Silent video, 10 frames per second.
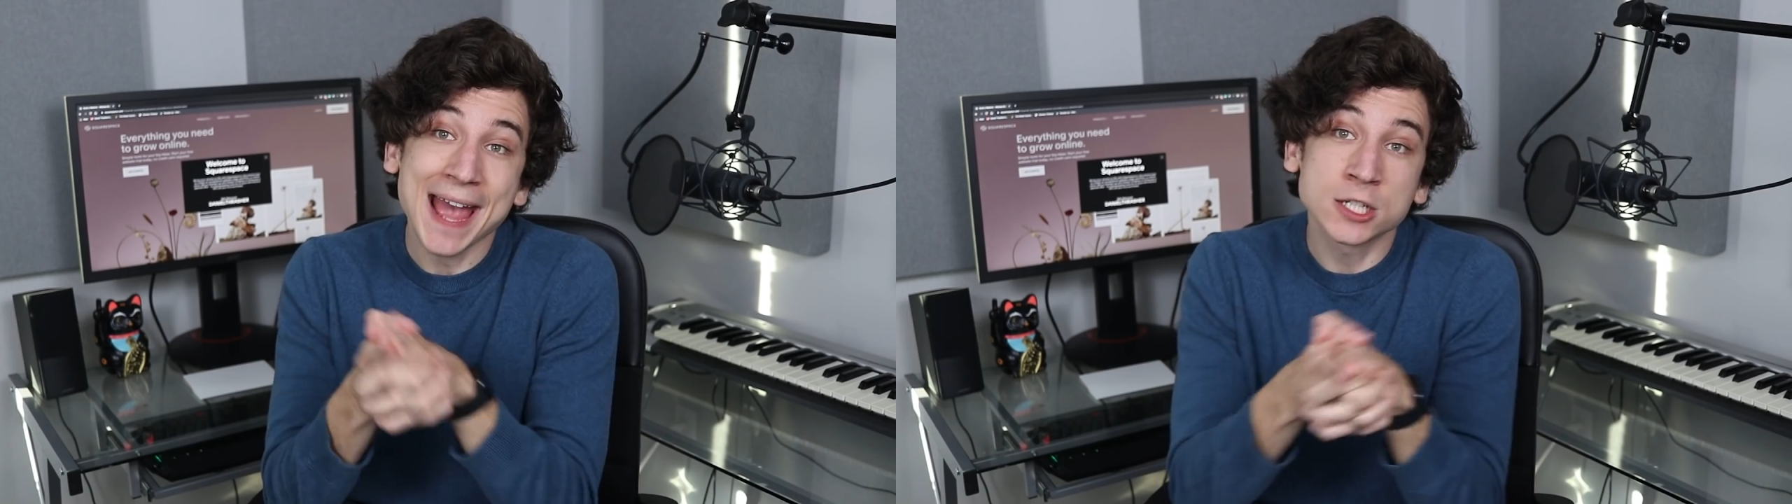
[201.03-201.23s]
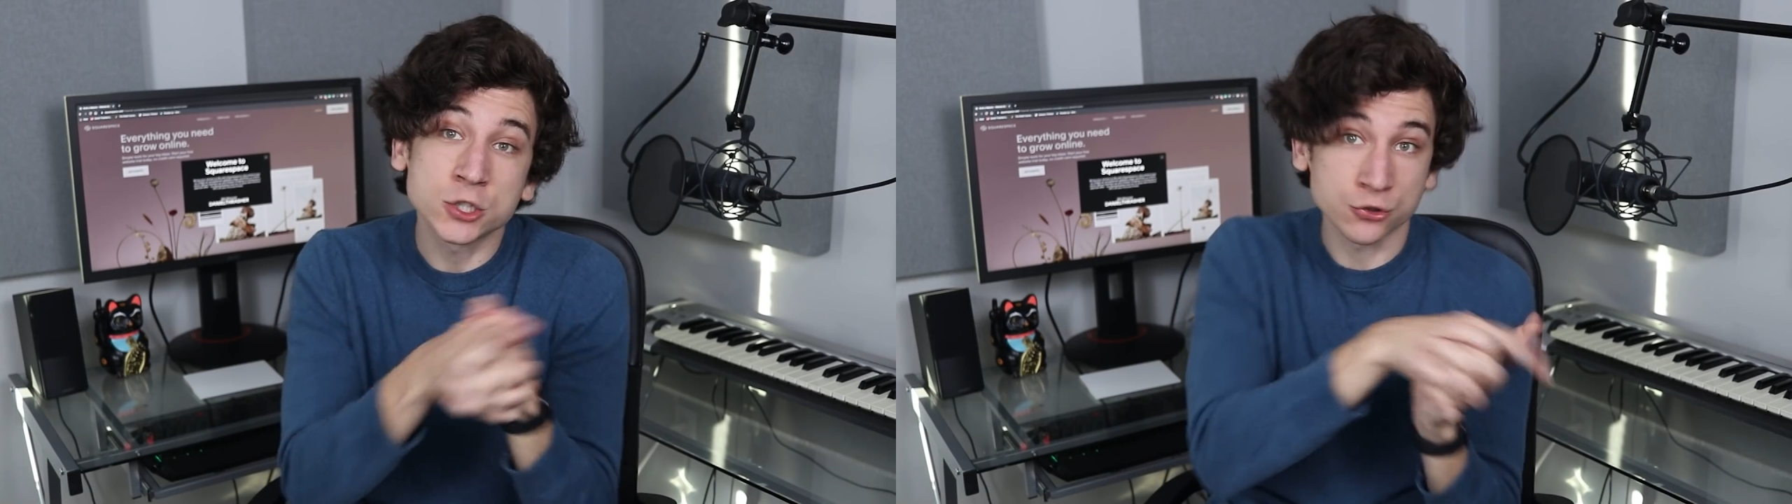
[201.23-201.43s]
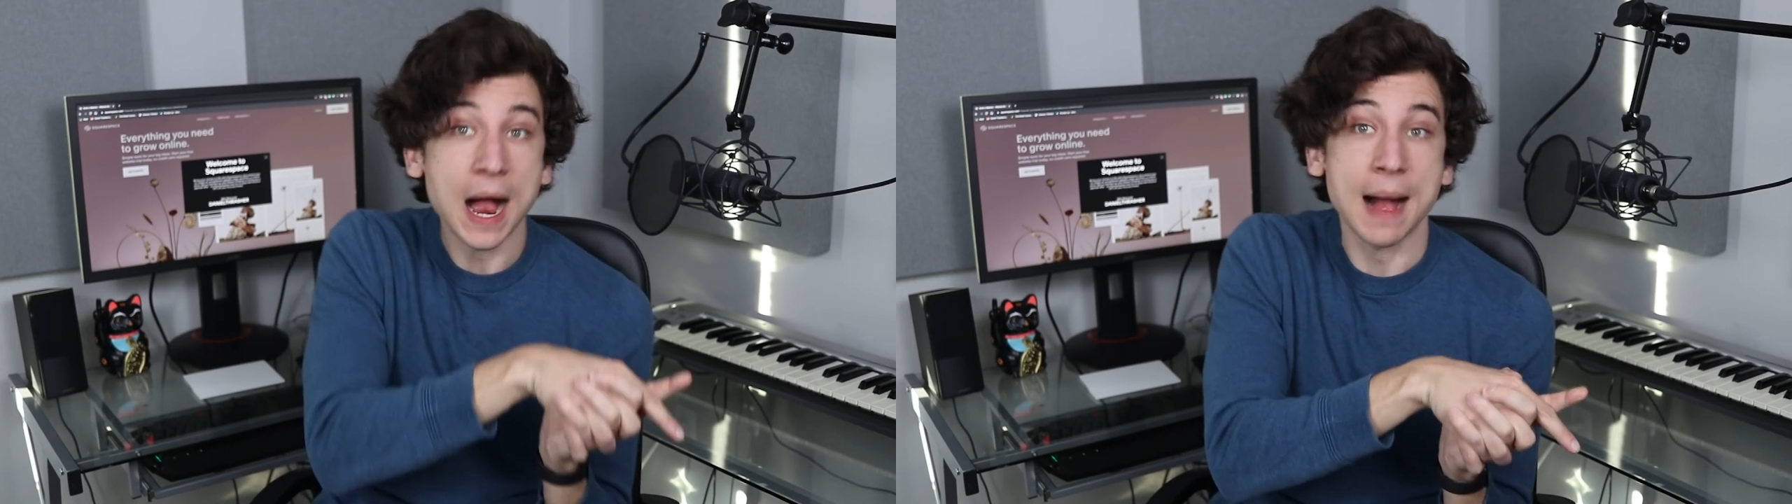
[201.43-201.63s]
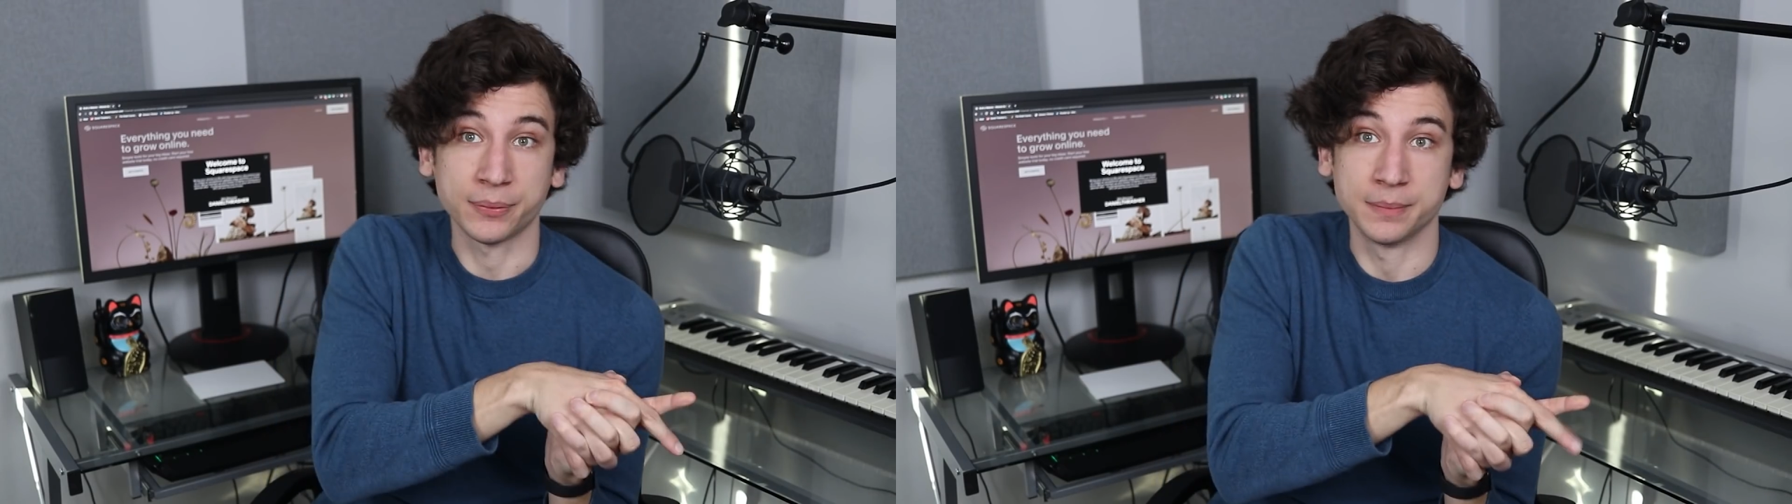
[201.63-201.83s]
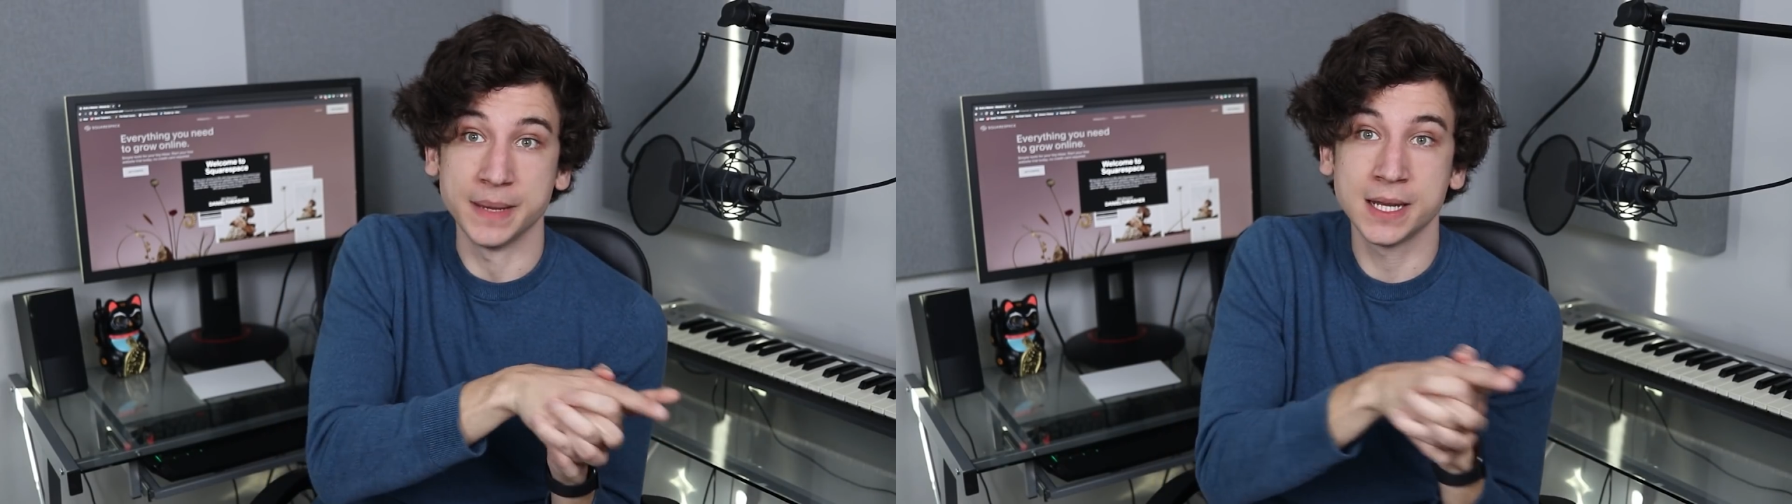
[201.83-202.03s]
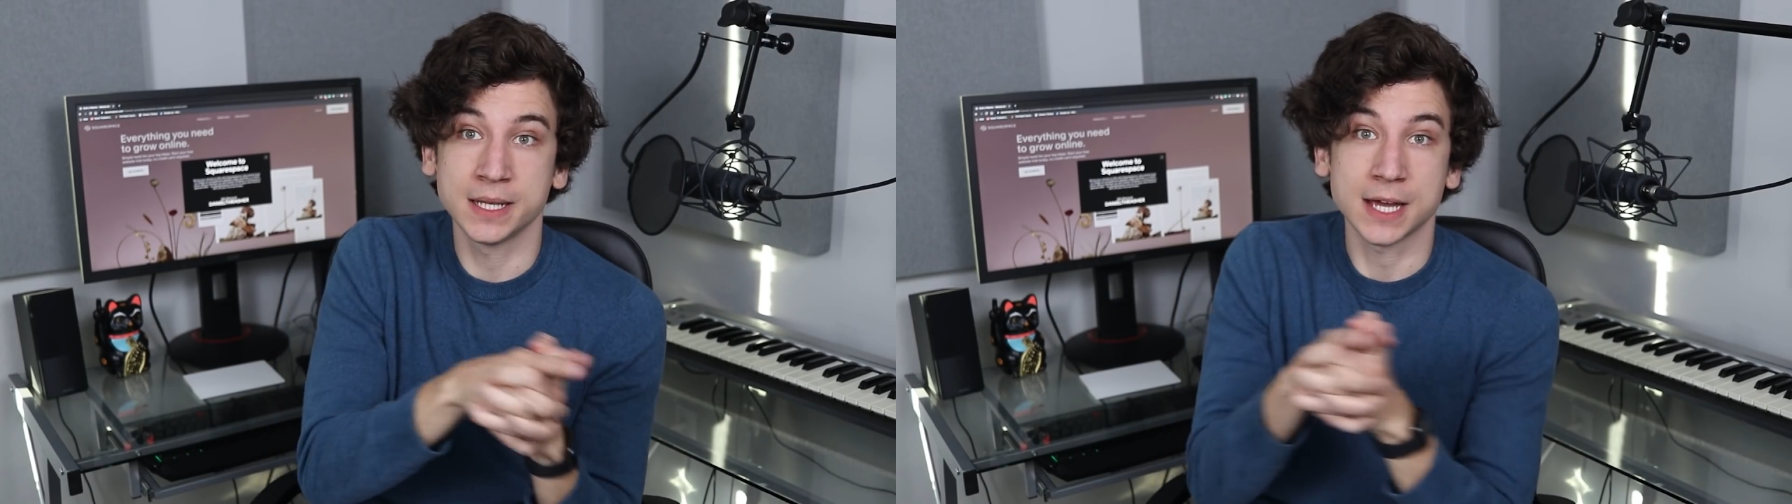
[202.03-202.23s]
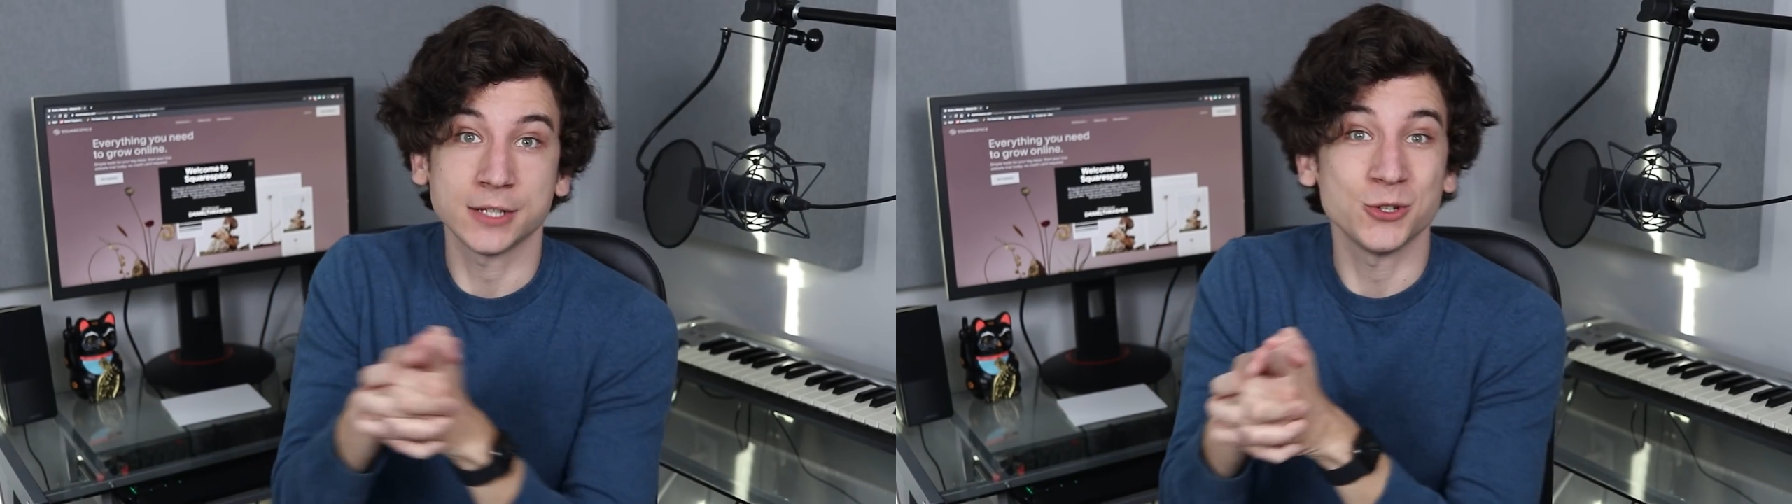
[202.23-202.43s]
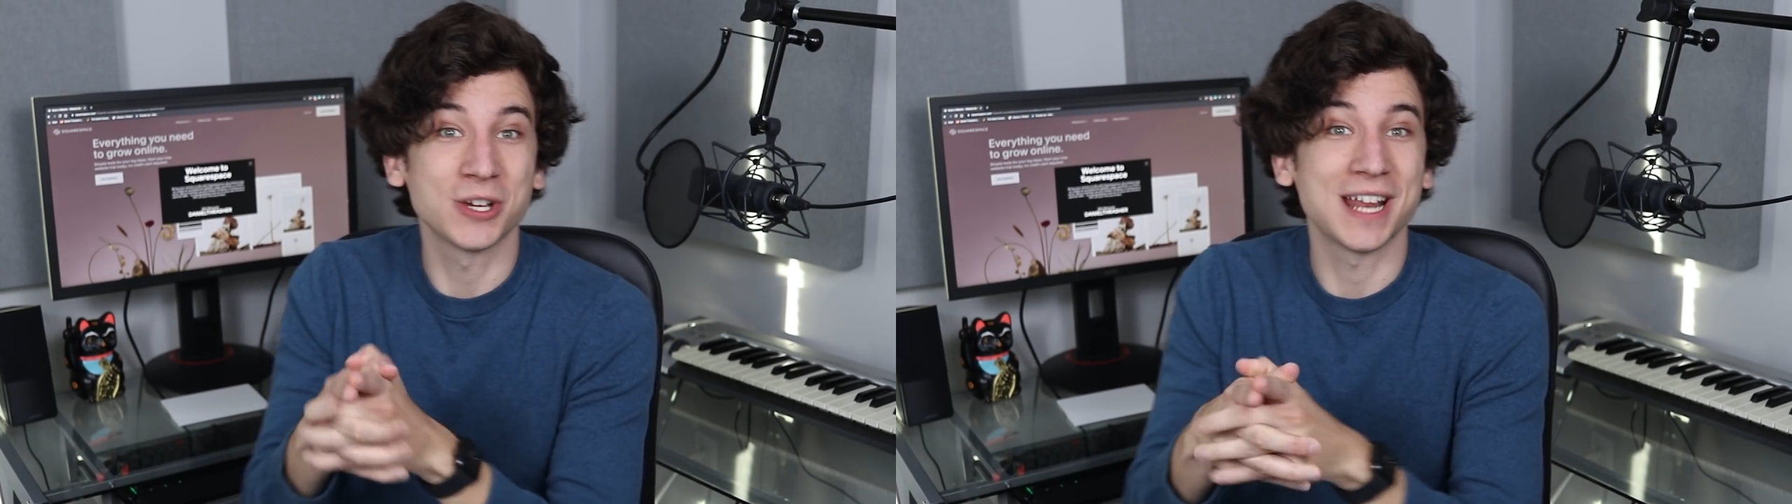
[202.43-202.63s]
and drop, meaning
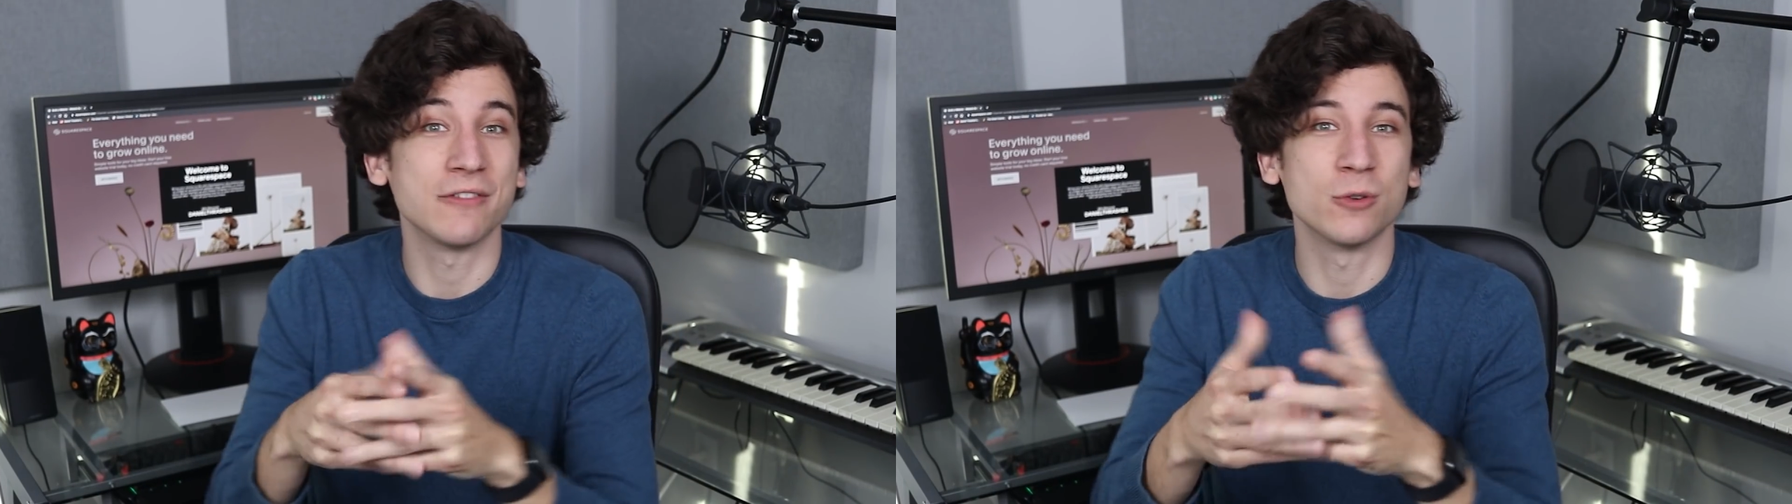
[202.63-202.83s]
that you could